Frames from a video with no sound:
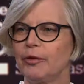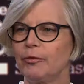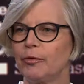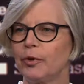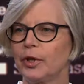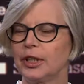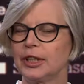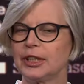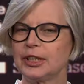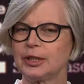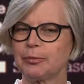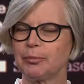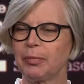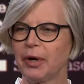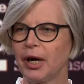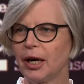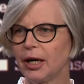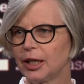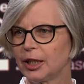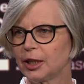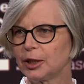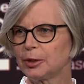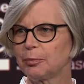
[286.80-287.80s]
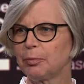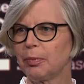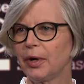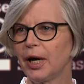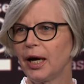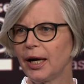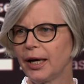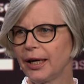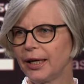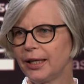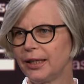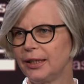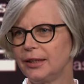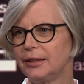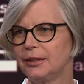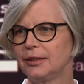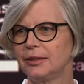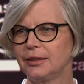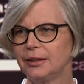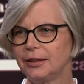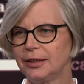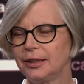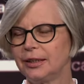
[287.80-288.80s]
were inspired by
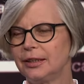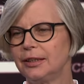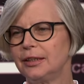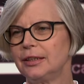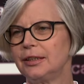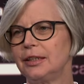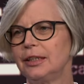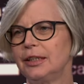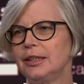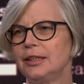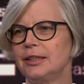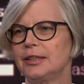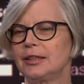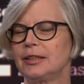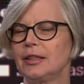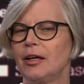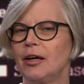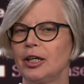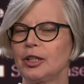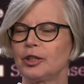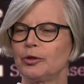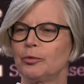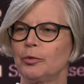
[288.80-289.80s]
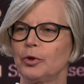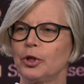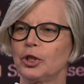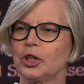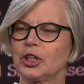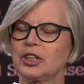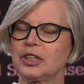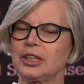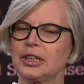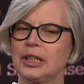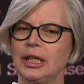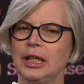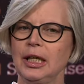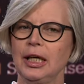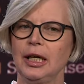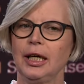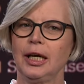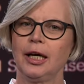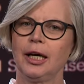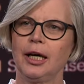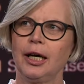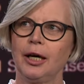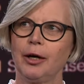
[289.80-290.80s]
these artworks,
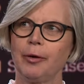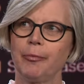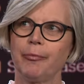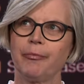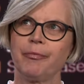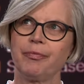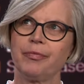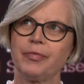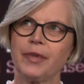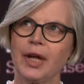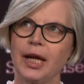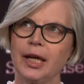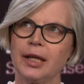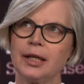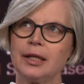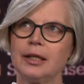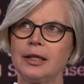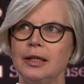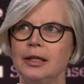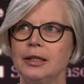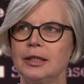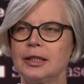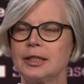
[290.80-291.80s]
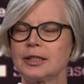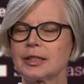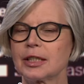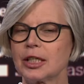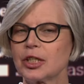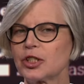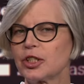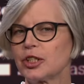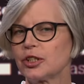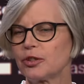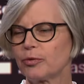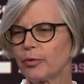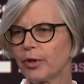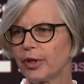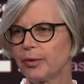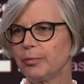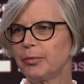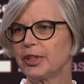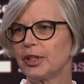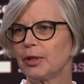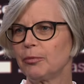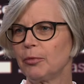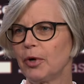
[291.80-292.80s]
um, then in discussions with
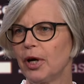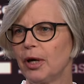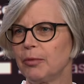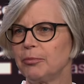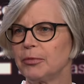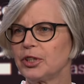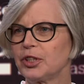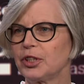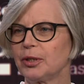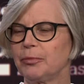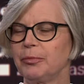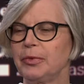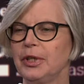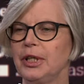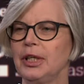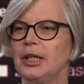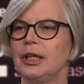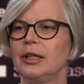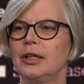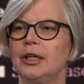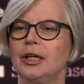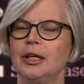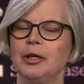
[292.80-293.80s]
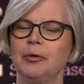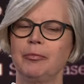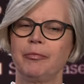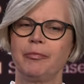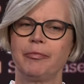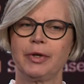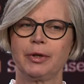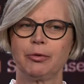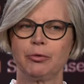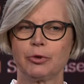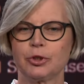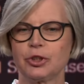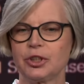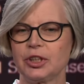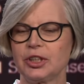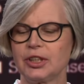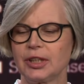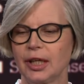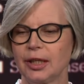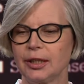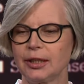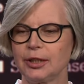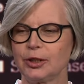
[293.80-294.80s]
Mister Mohammed Jameel, um, it was
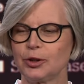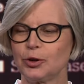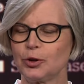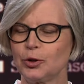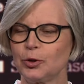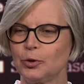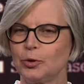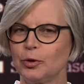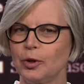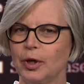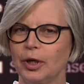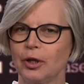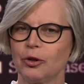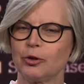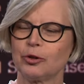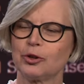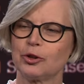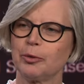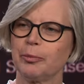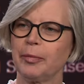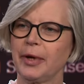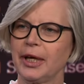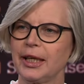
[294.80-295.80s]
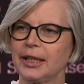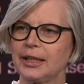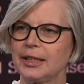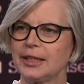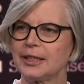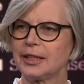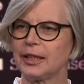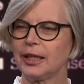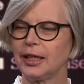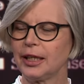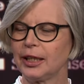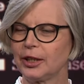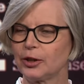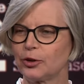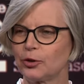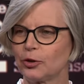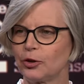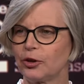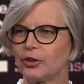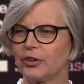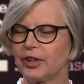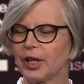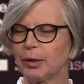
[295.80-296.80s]
decided to also make this link to
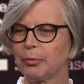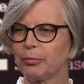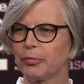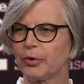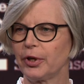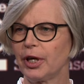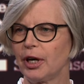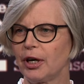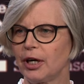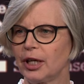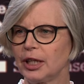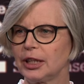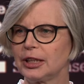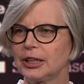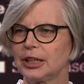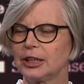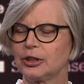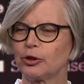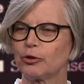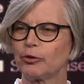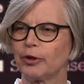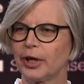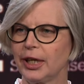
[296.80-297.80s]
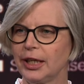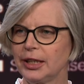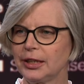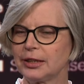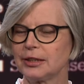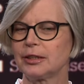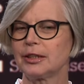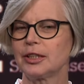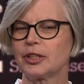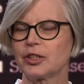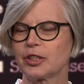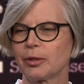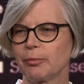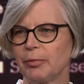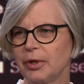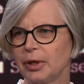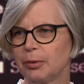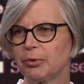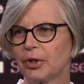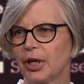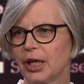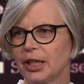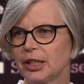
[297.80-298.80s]
contemporary art and create the
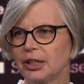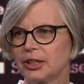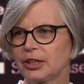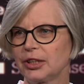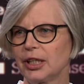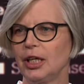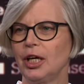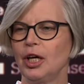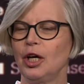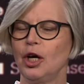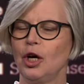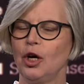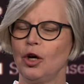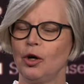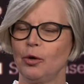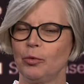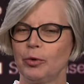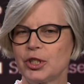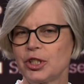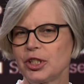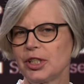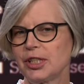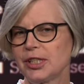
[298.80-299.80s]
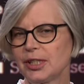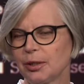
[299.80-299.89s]
Jameel Prize, which is